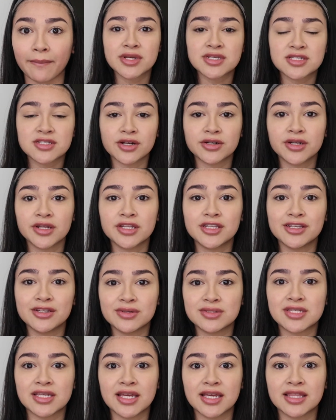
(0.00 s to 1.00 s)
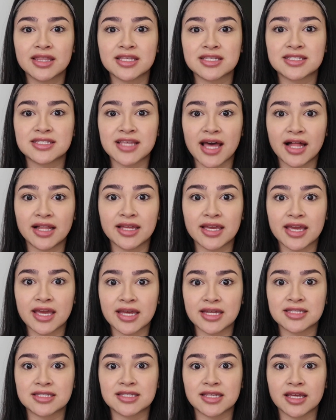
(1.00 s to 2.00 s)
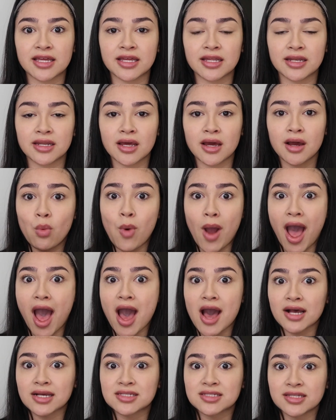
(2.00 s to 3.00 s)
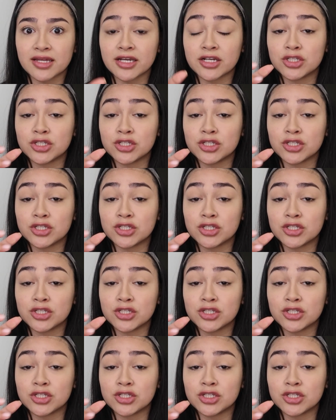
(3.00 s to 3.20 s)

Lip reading: I started using the Sally Hansen wax